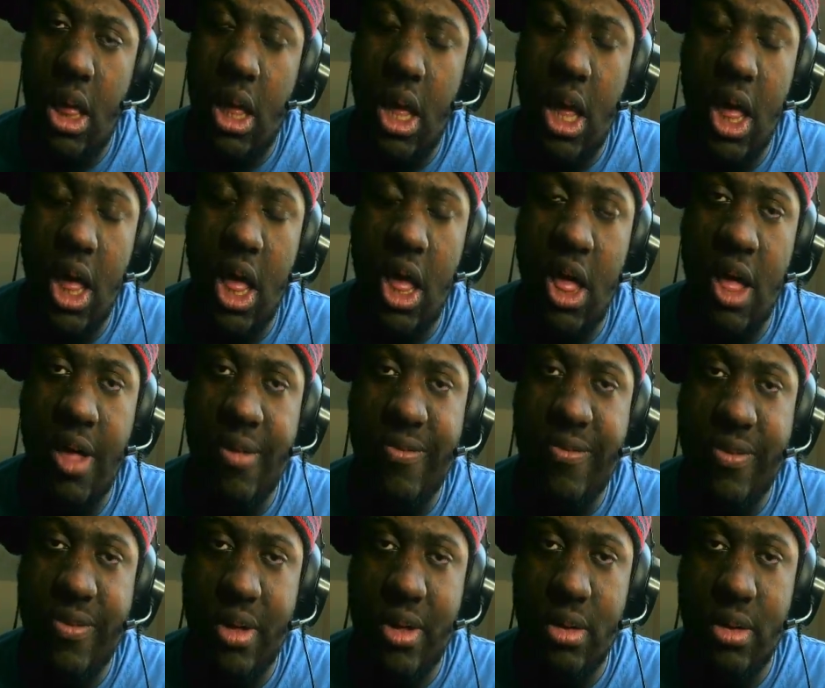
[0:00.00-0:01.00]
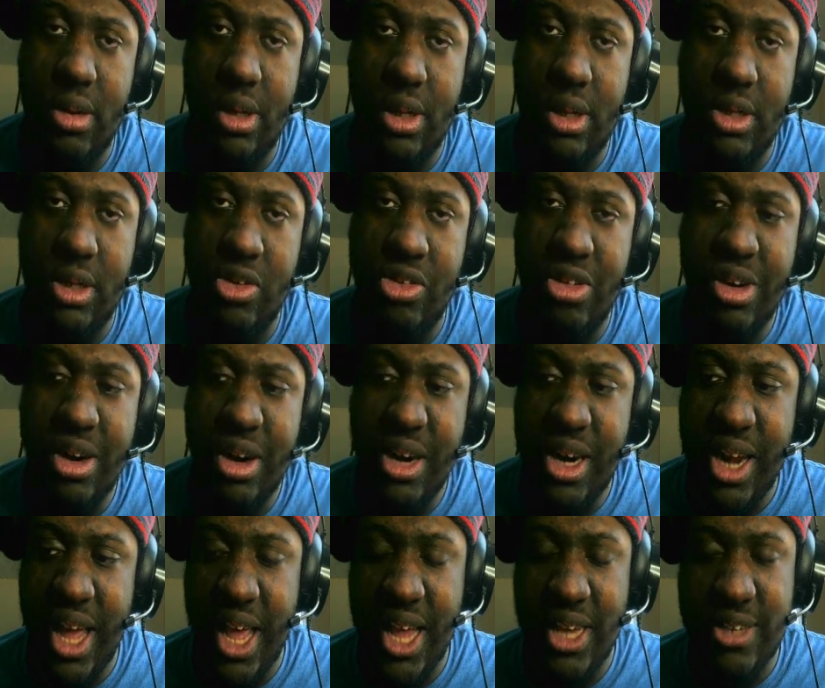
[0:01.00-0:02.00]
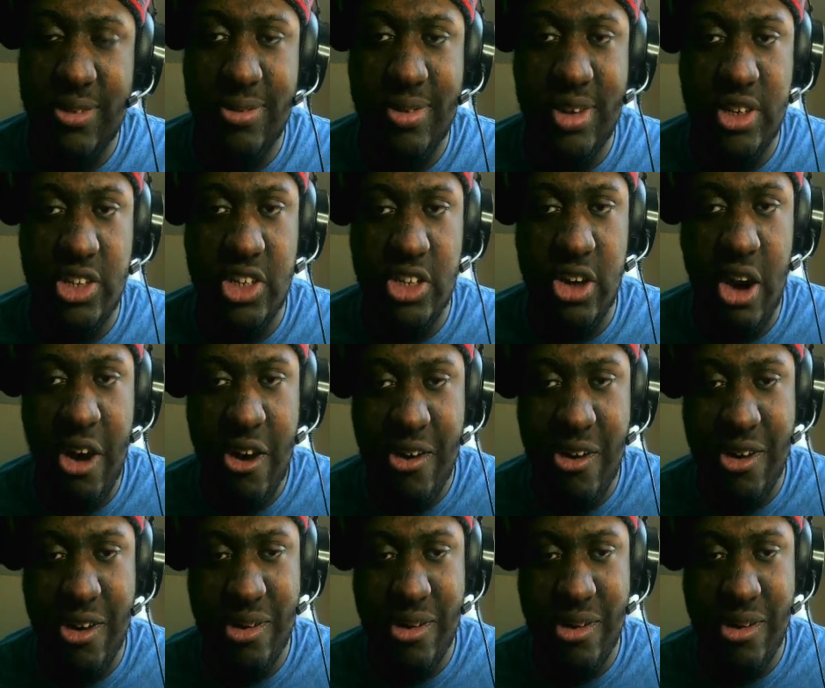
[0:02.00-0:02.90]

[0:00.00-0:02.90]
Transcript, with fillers: of during his return